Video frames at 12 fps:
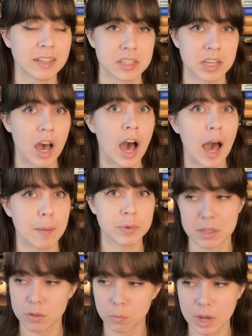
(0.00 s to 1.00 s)
the top.
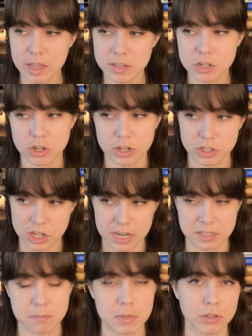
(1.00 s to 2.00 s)
And the way that John
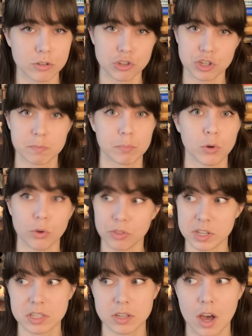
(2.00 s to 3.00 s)
Jackson Miller just pulled
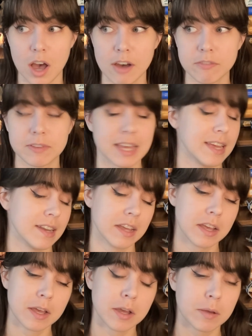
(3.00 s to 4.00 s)
this off and
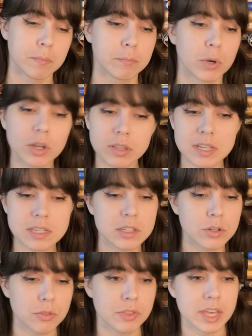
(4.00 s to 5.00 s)
put these
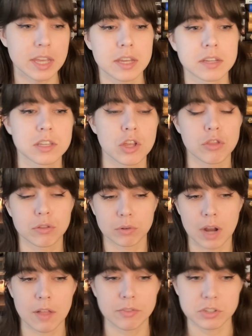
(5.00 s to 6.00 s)
little things
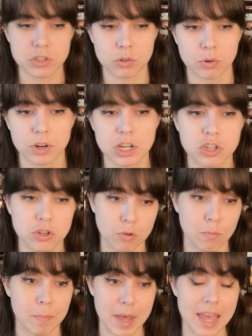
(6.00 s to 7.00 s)
throughout the story to
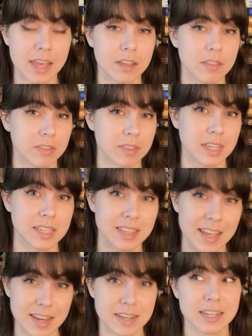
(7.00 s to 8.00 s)
make this
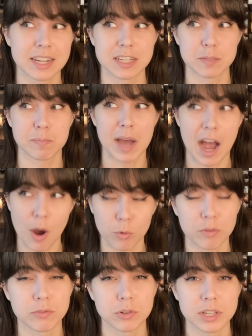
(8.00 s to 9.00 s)
ending as
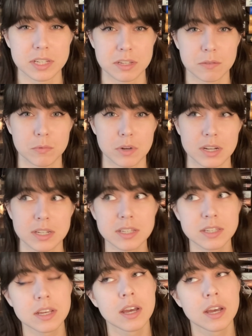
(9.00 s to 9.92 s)
powerful as it was.